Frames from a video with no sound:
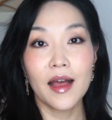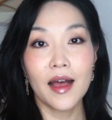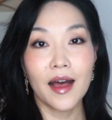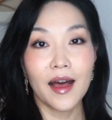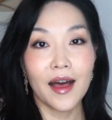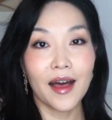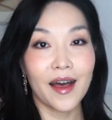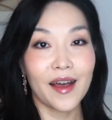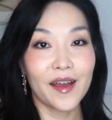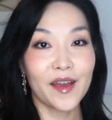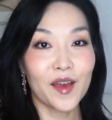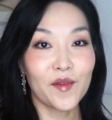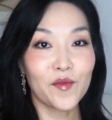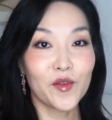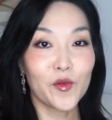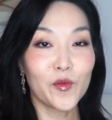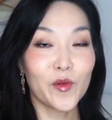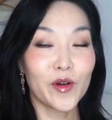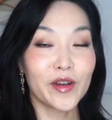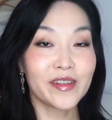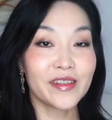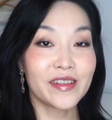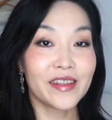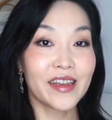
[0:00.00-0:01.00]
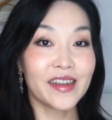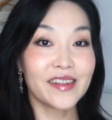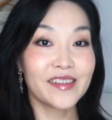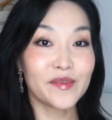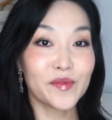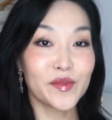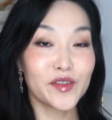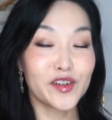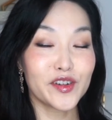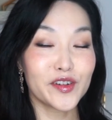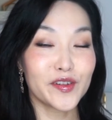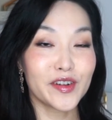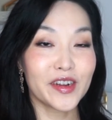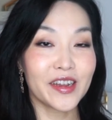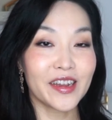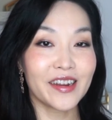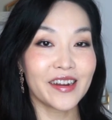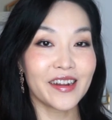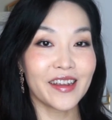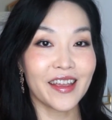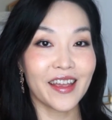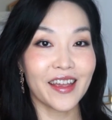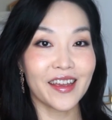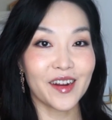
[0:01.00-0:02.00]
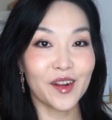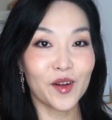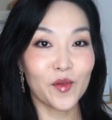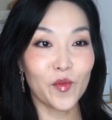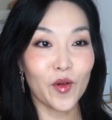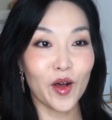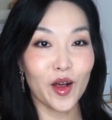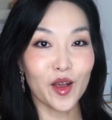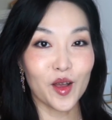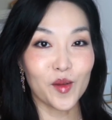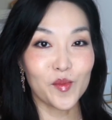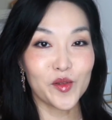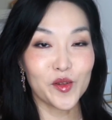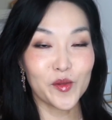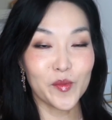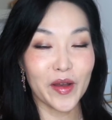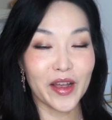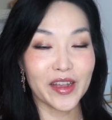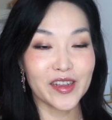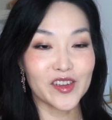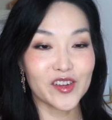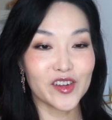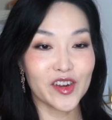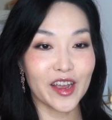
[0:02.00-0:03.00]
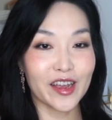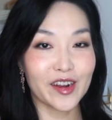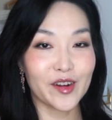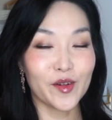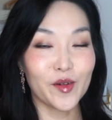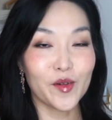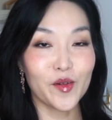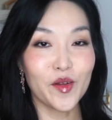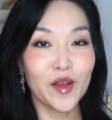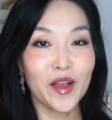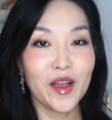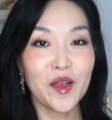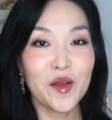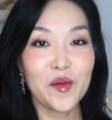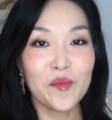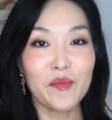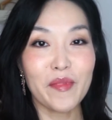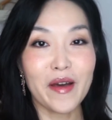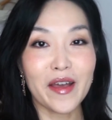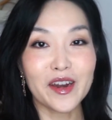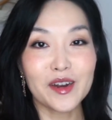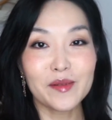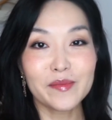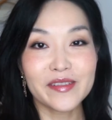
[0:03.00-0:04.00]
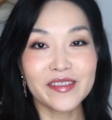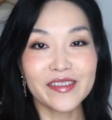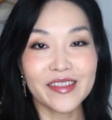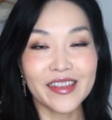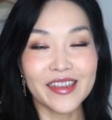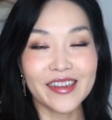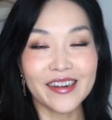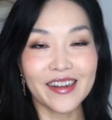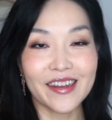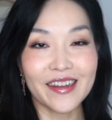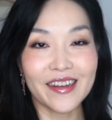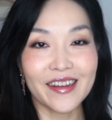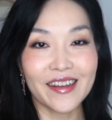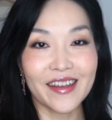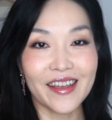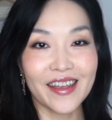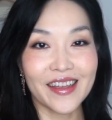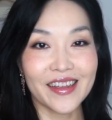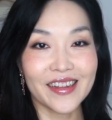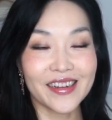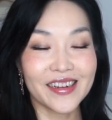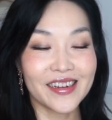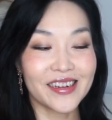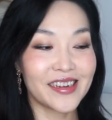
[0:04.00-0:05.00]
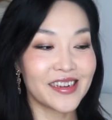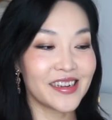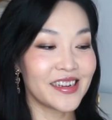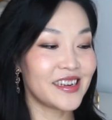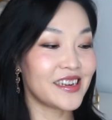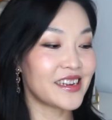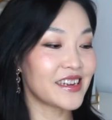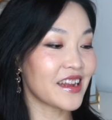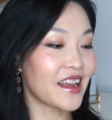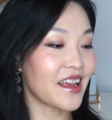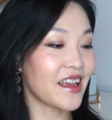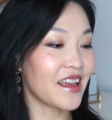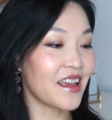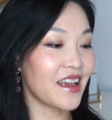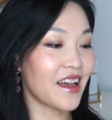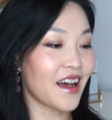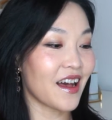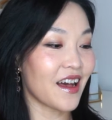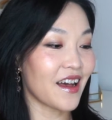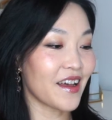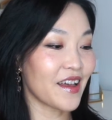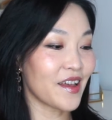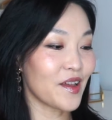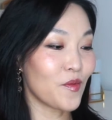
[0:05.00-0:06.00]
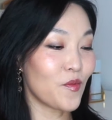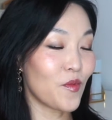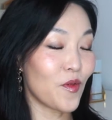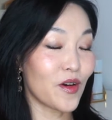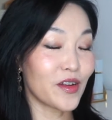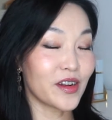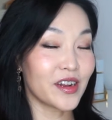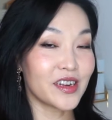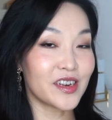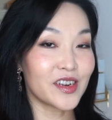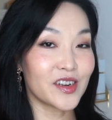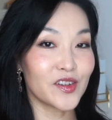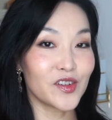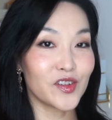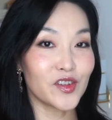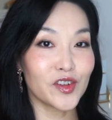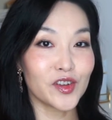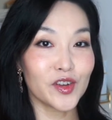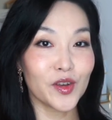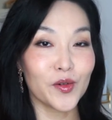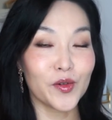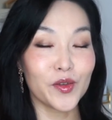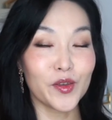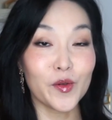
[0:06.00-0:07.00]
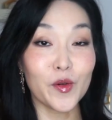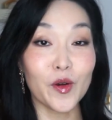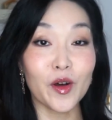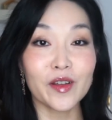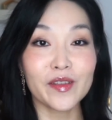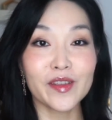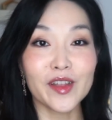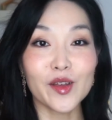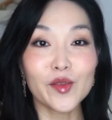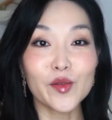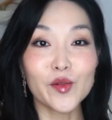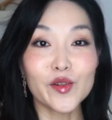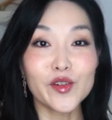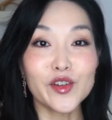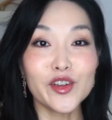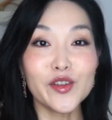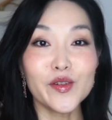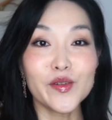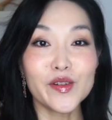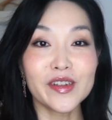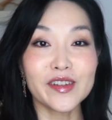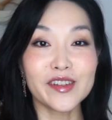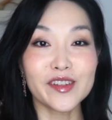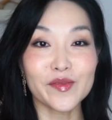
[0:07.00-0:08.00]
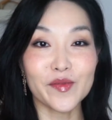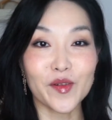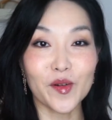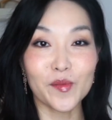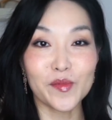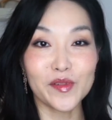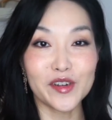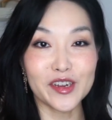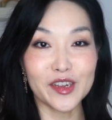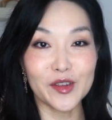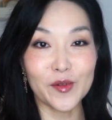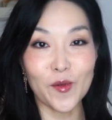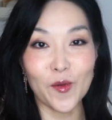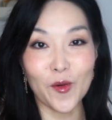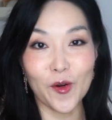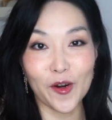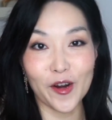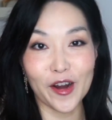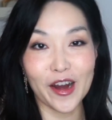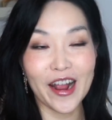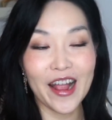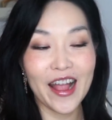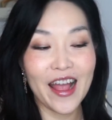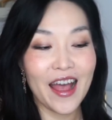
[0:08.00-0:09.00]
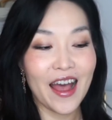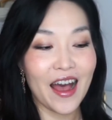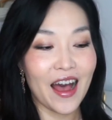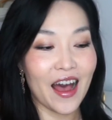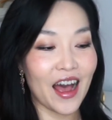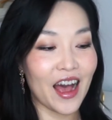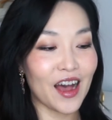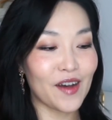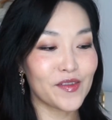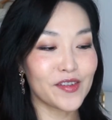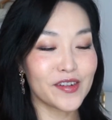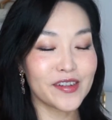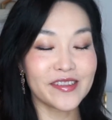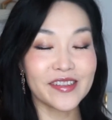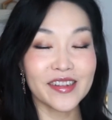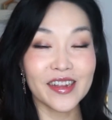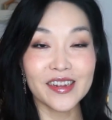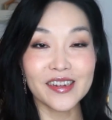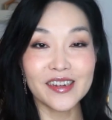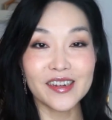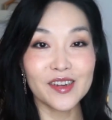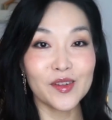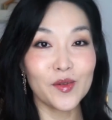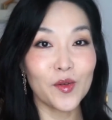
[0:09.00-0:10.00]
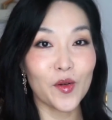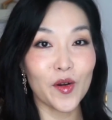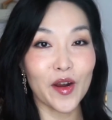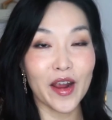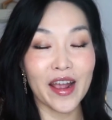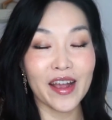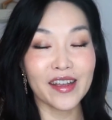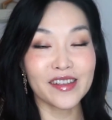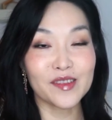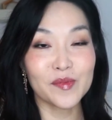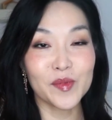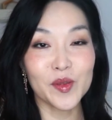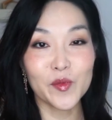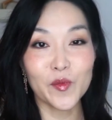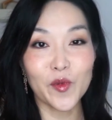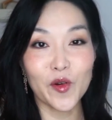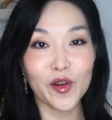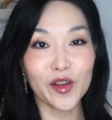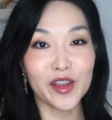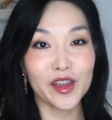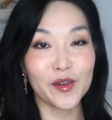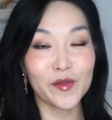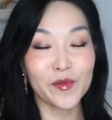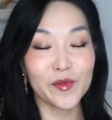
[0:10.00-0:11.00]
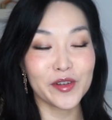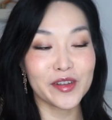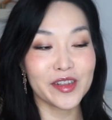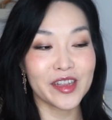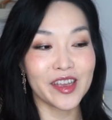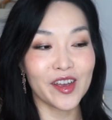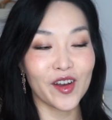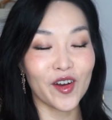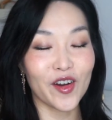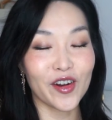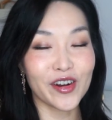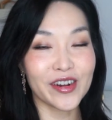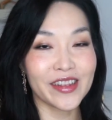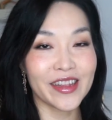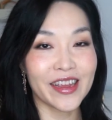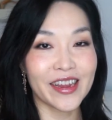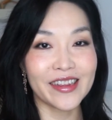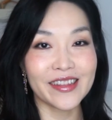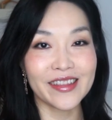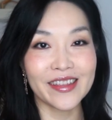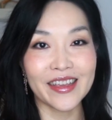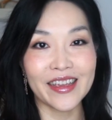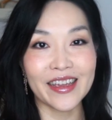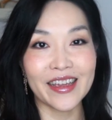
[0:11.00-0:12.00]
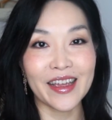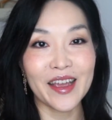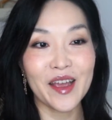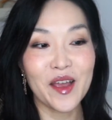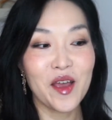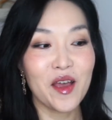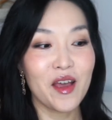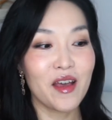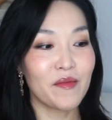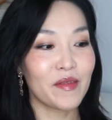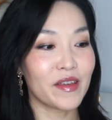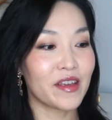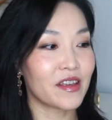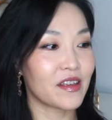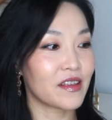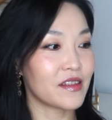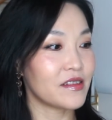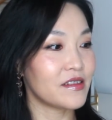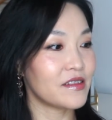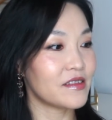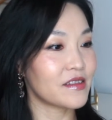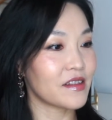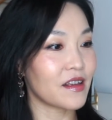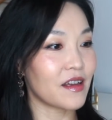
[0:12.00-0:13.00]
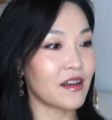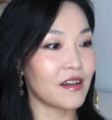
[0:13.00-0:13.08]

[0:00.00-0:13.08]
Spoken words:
Hi everyone, thanks for tuning in again and welcome to my channel. My name's Lena and today I wanted to show you another newness from Dior. I have to say Dior has been working really hard lately because